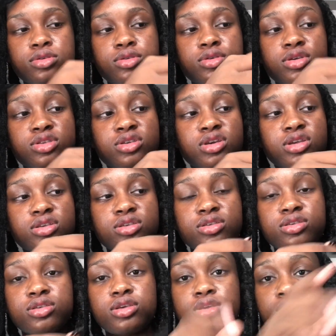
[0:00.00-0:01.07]
So as you guys
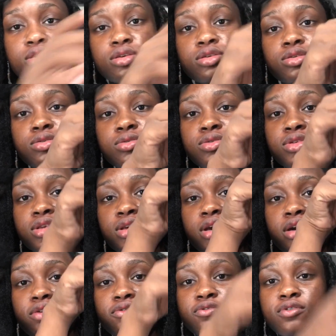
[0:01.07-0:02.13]
can see, you see
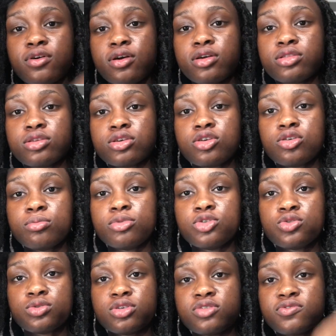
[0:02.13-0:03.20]
how far the Cuban
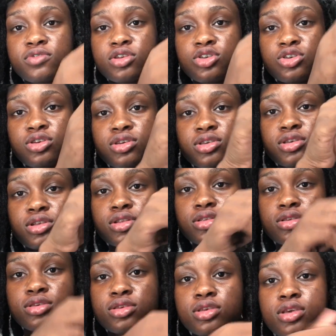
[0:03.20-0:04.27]
twist finishes, and
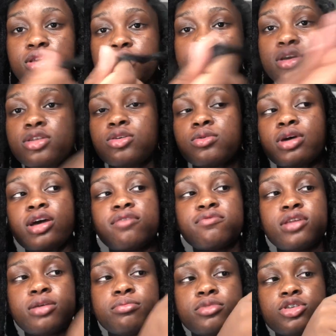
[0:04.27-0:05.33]
see, I don't have
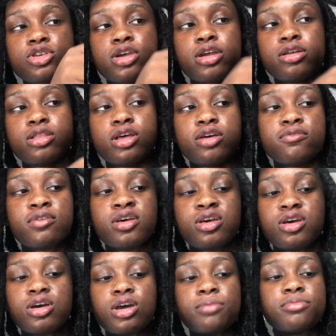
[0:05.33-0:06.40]
that much hair left.
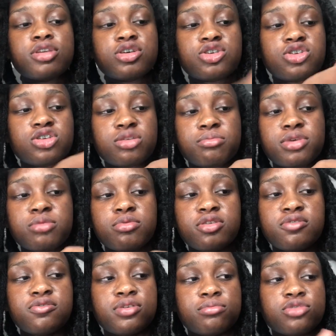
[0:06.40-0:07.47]
I'm not sure, maybe
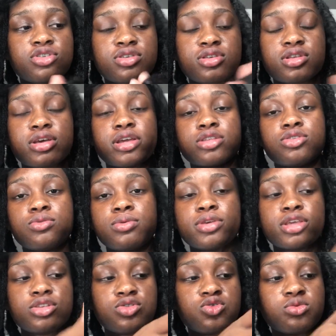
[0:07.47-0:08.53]
if I'm just like doing
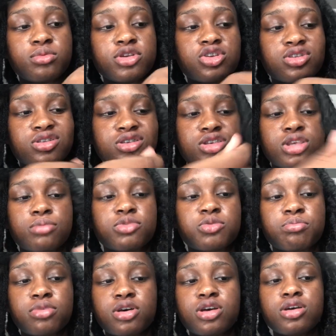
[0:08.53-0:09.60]
it too much in the same
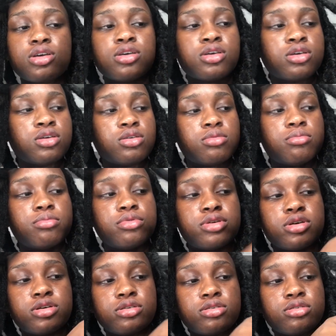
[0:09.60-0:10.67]
spot,
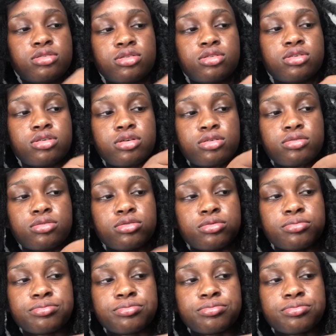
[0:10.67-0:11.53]
but I don't know.